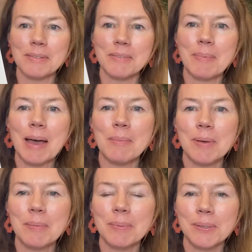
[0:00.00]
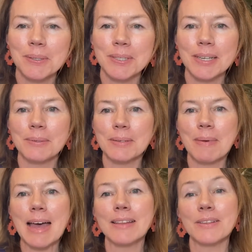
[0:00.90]
of Bowerbird Blues. It was
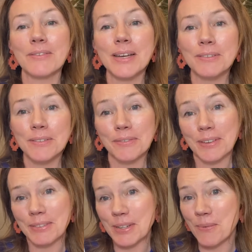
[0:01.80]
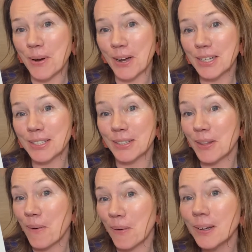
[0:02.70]
about 350 words
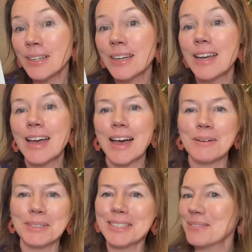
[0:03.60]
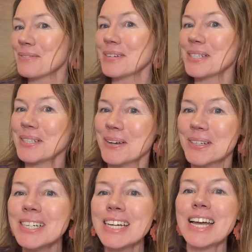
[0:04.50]
long, which isn't very
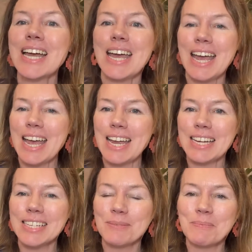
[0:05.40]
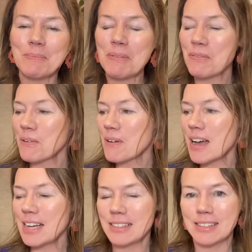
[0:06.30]
long. And before
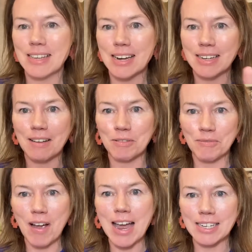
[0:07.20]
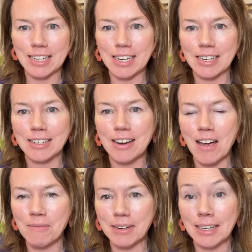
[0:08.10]
I sat down to write it,
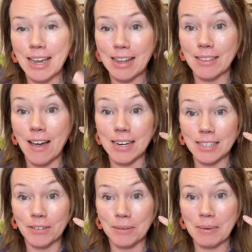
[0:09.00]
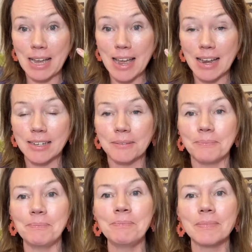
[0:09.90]
I really had the idea in my head.
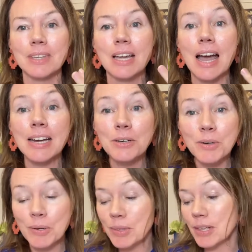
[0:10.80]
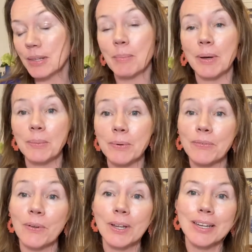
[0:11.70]
I knew that the bird would
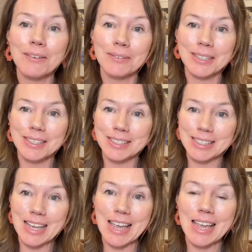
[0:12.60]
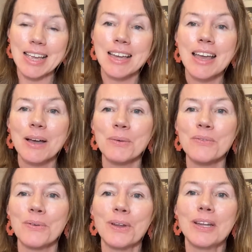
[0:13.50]
fall in love with the sea, would
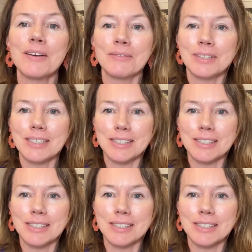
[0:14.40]
fall in love with the